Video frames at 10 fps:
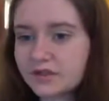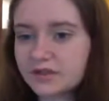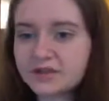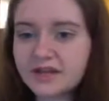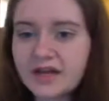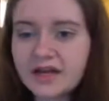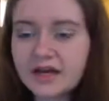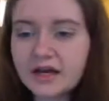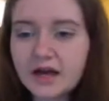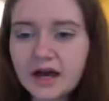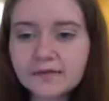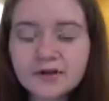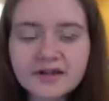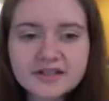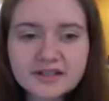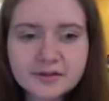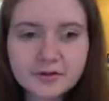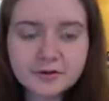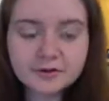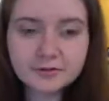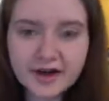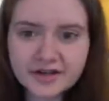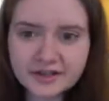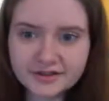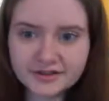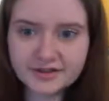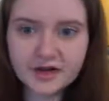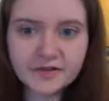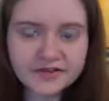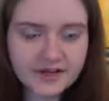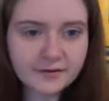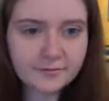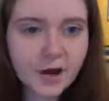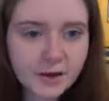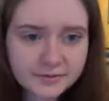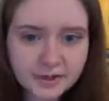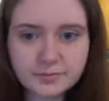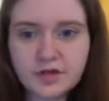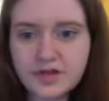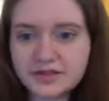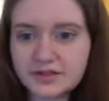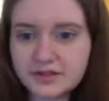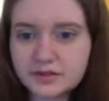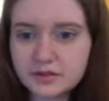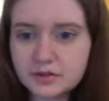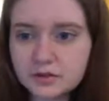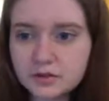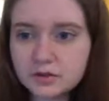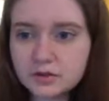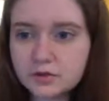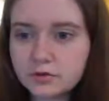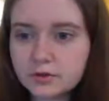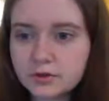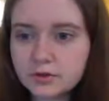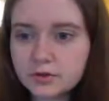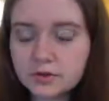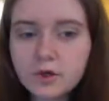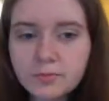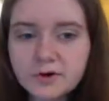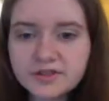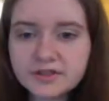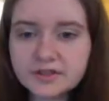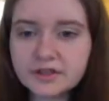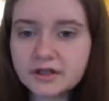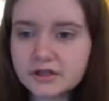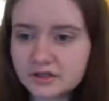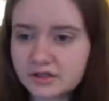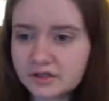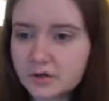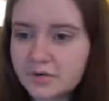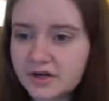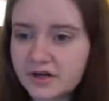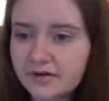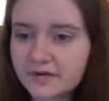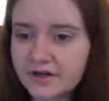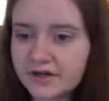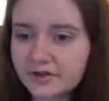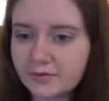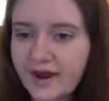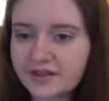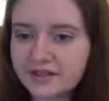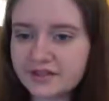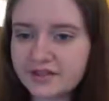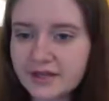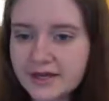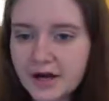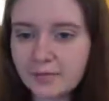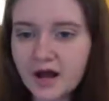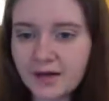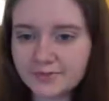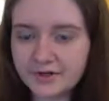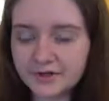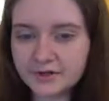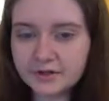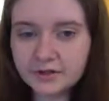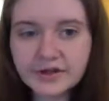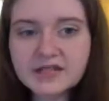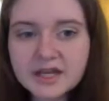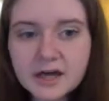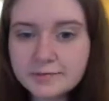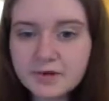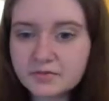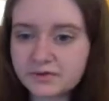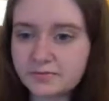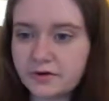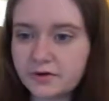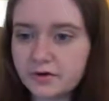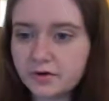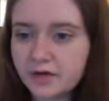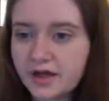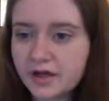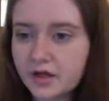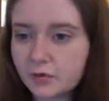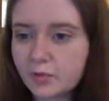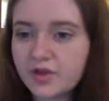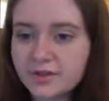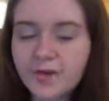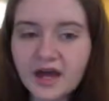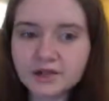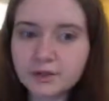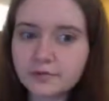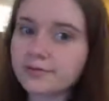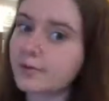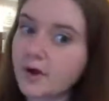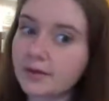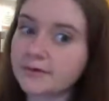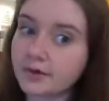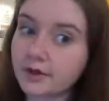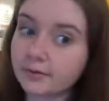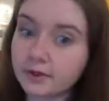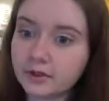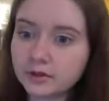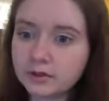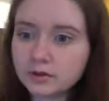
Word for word: So today, I realized that there are directions on the side of Pop-Tart boxes. Dude, no person is stupid enough to need directions to eat a Pop-Tart. That's gotta be a misprint, or like a really bad joke from the Pop-Tart company.